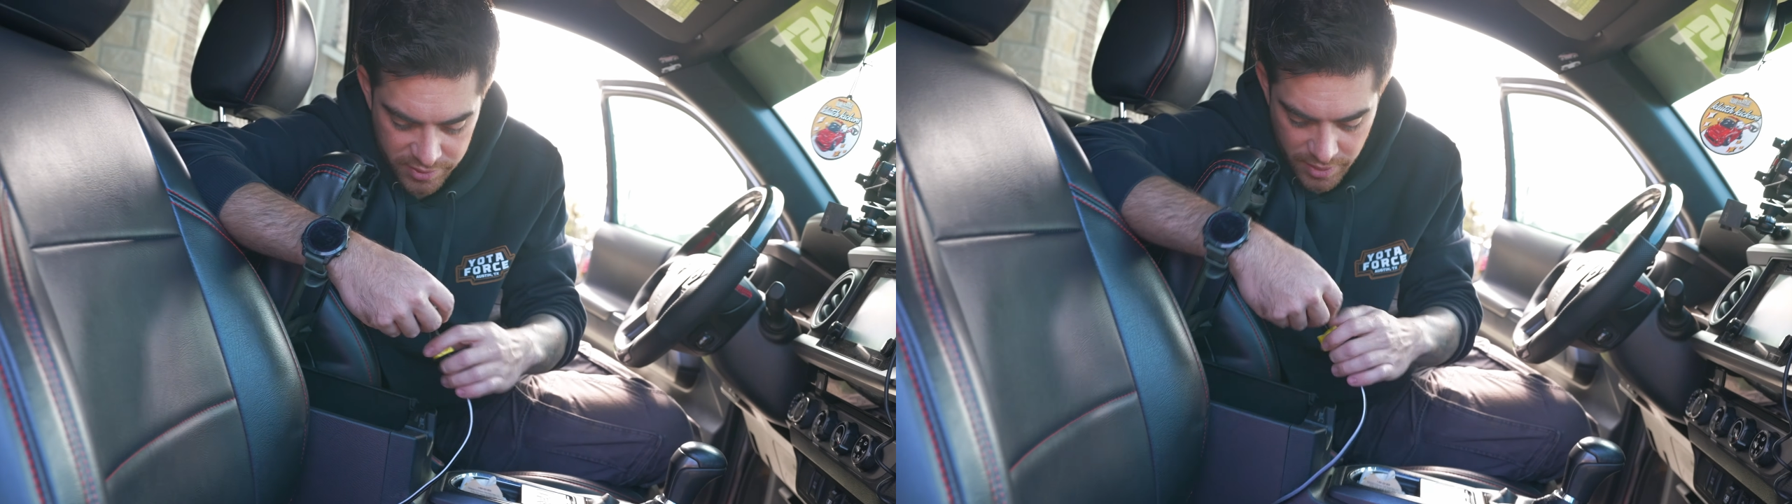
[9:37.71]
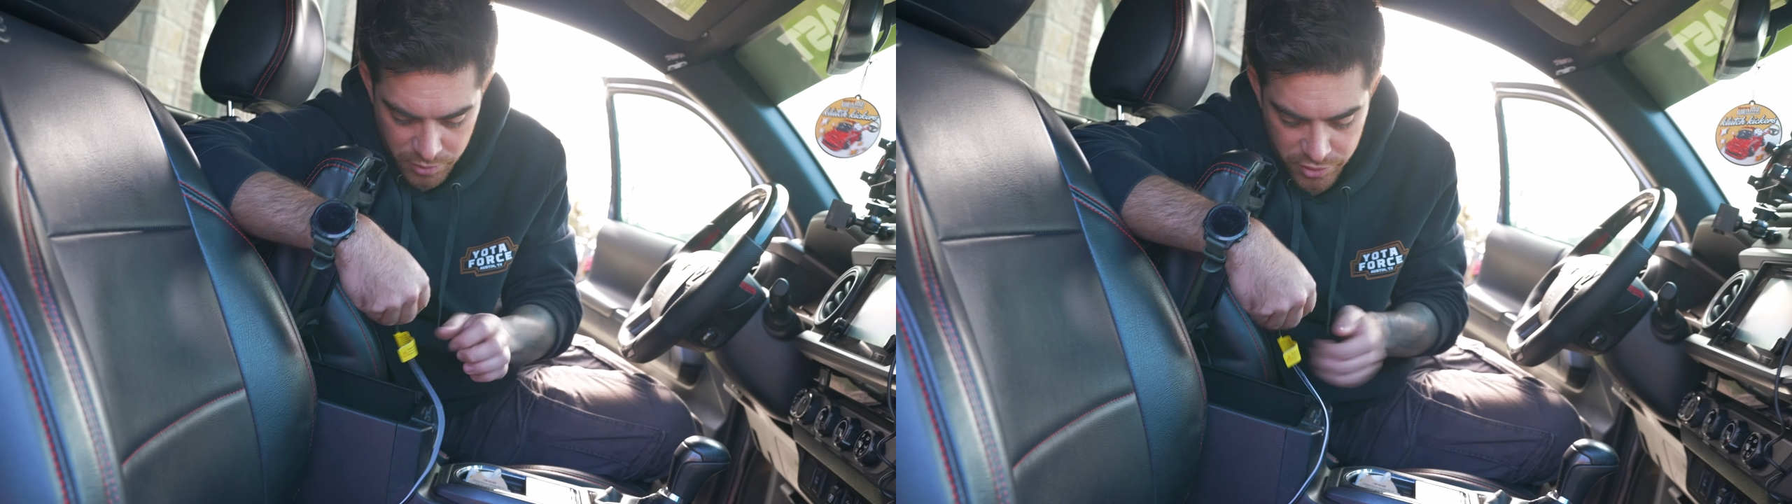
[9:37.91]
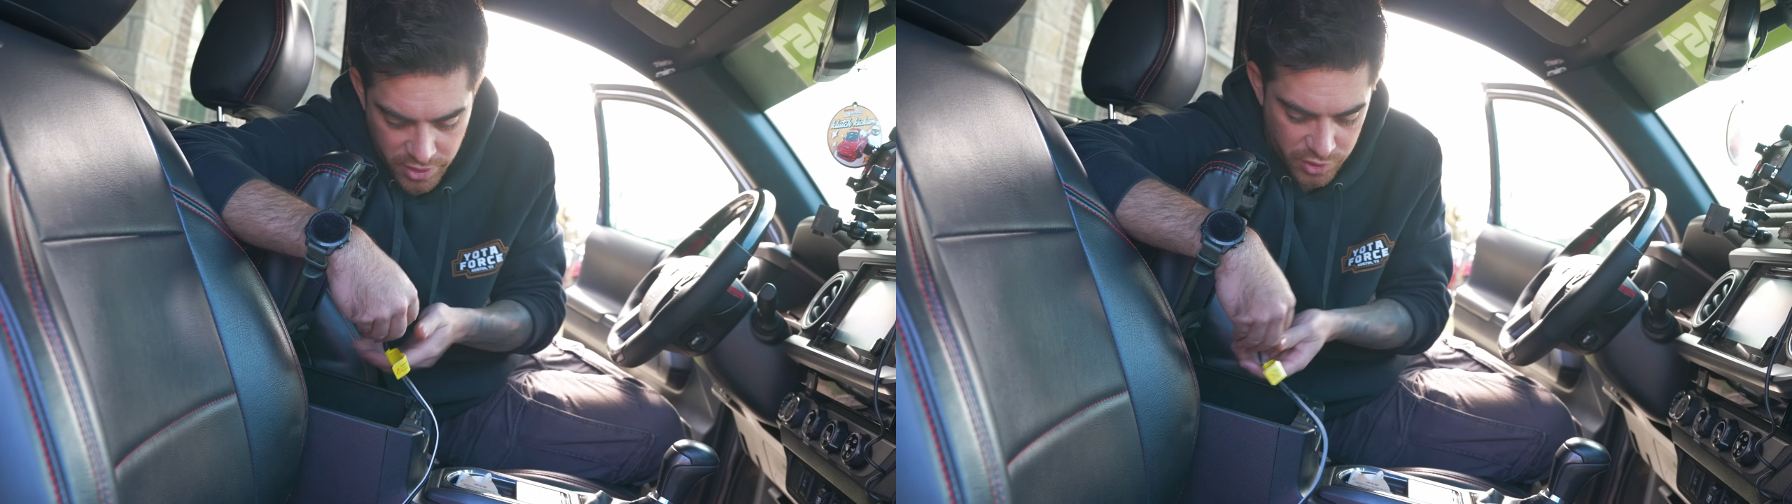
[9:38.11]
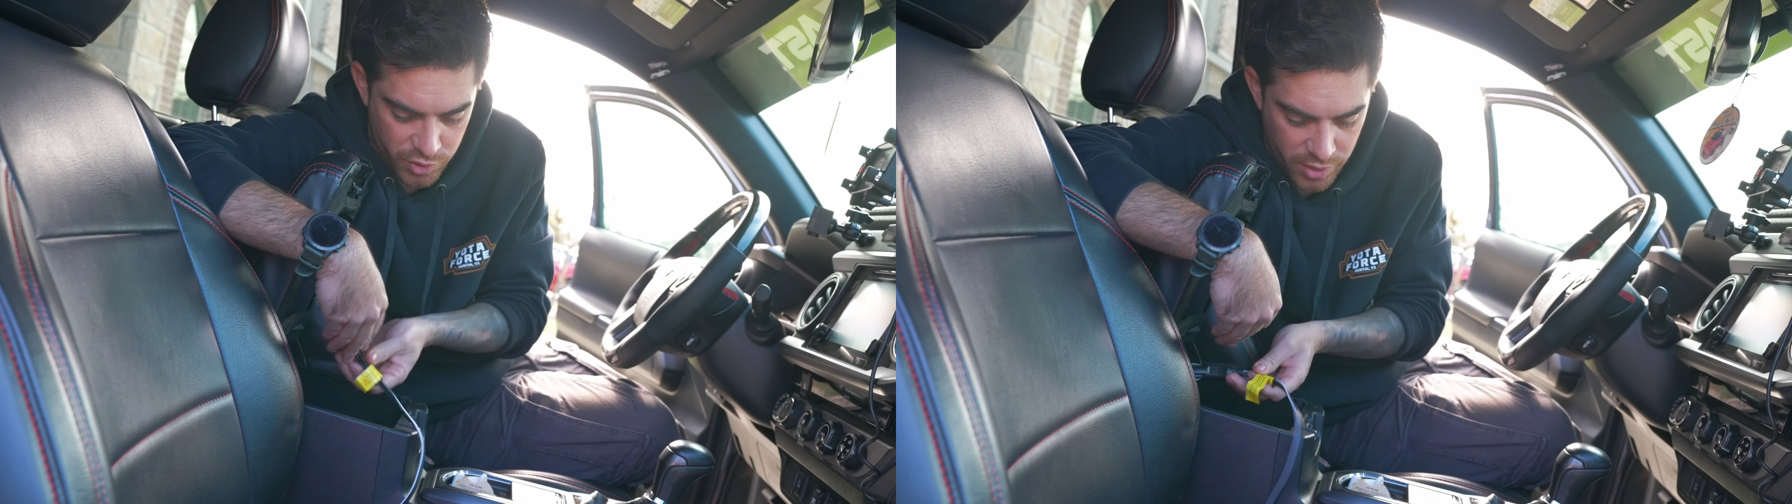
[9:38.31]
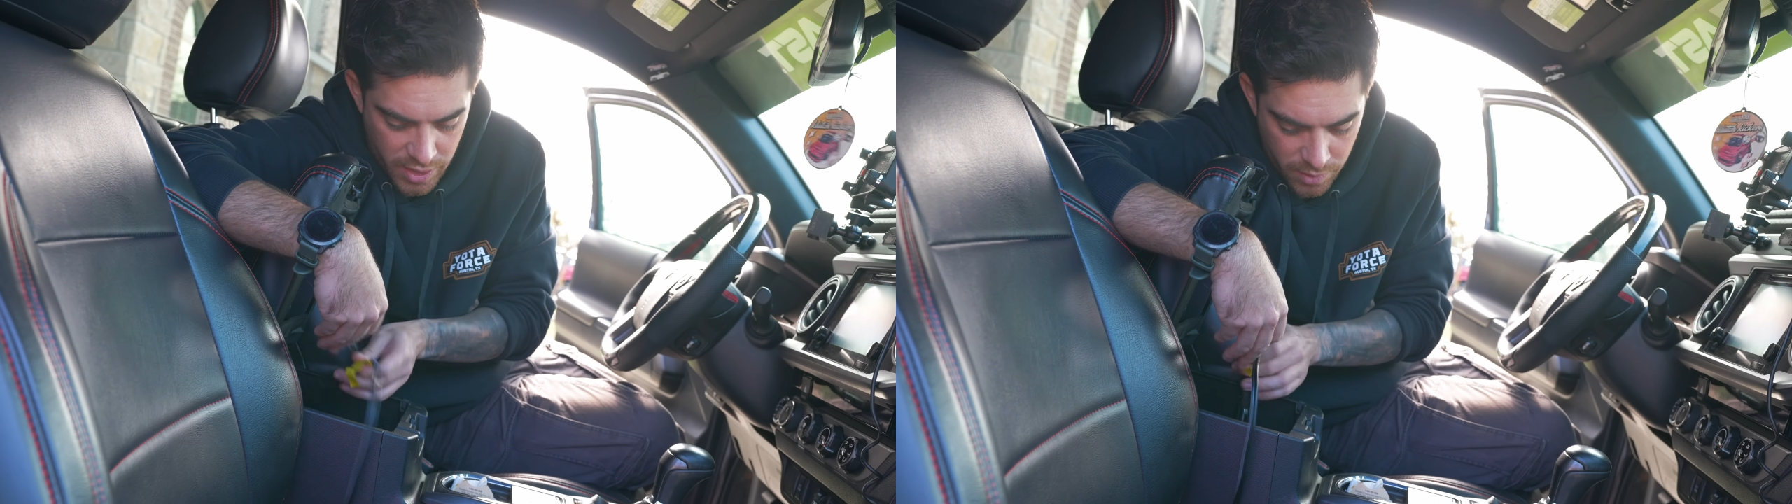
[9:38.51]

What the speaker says: I'm just gonna show you how it